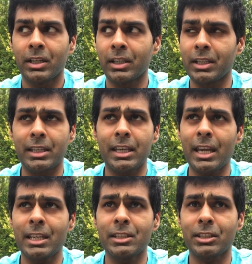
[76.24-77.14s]
and they
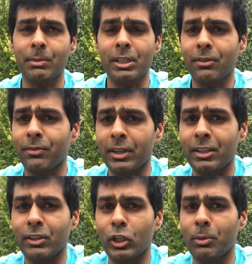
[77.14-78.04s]
gained something like
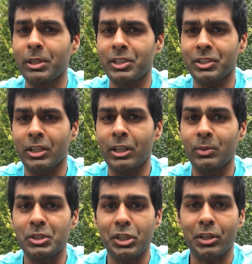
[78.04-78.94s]
5 kilometers an
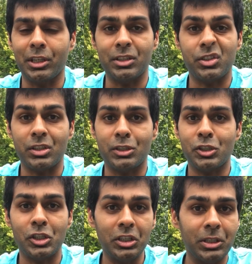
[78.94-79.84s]
hour, which I think is just
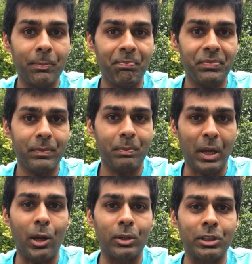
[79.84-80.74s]
sheer
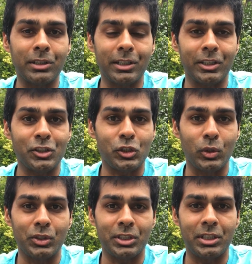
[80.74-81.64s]
power, and it
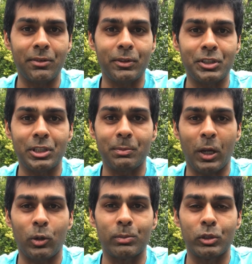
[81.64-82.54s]
shows the difference in the
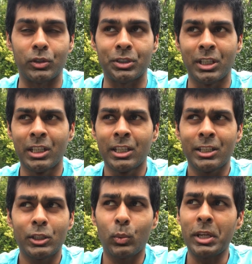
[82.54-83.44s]
power modes.
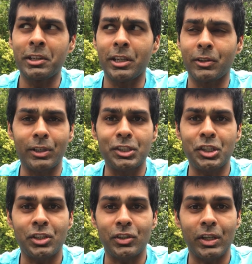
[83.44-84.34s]
The wind didn't really
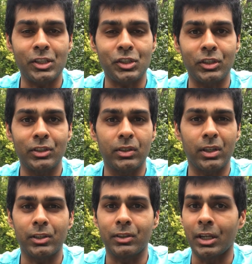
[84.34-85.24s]
change direction,
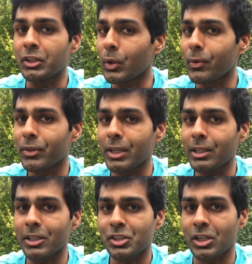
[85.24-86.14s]
and I don't
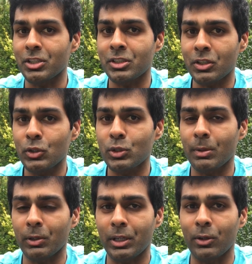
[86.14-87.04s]
think they changed a huge
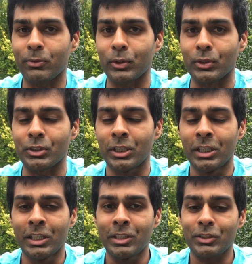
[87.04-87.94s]
amount of downforce.
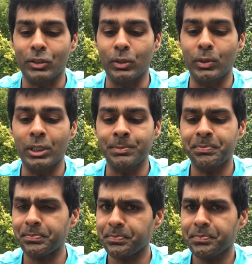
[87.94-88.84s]

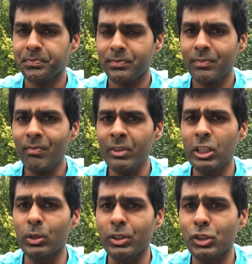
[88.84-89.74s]
So
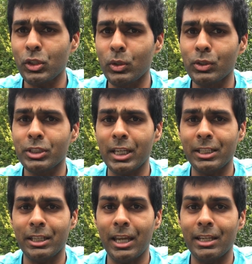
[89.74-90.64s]
you know, it shows
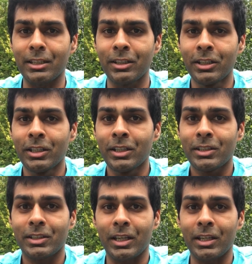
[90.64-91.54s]
yet again
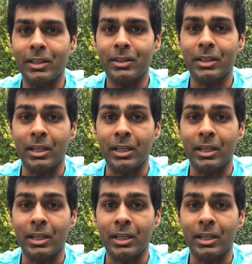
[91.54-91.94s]
that